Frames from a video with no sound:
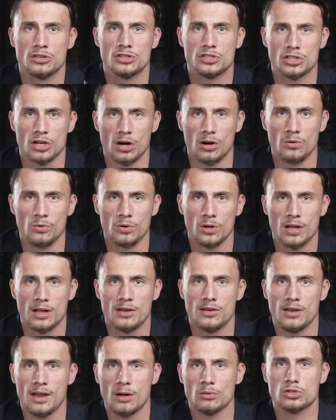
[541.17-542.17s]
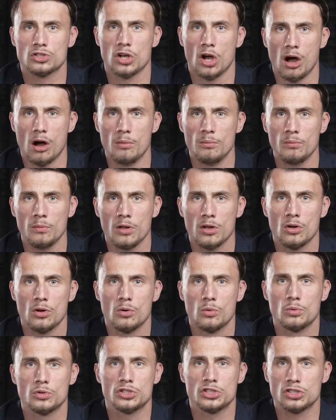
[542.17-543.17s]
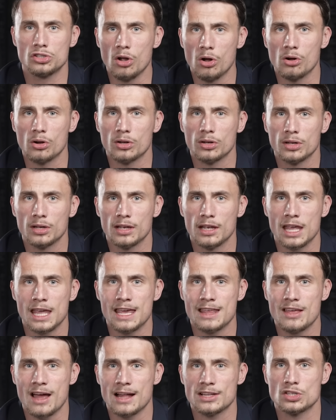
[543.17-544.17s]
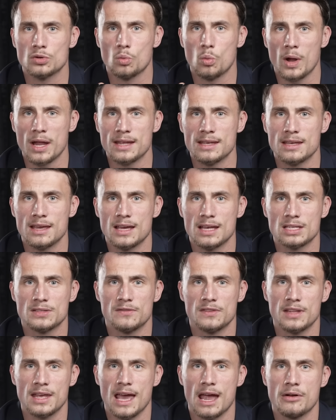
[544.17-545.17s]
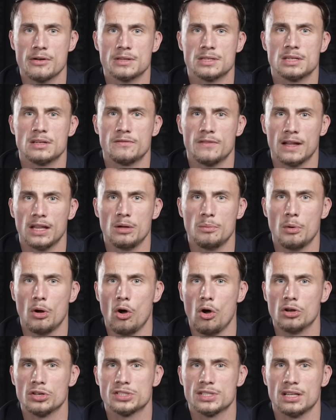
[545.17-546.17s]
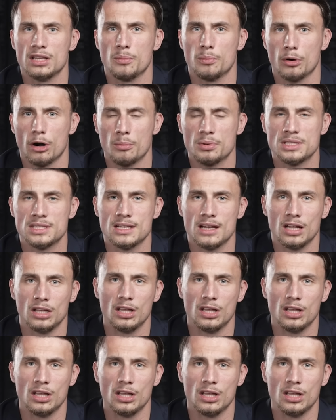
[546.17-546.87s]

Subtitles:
So now Tom was stuck. He either had to wait years for the area to develop or sell the property at a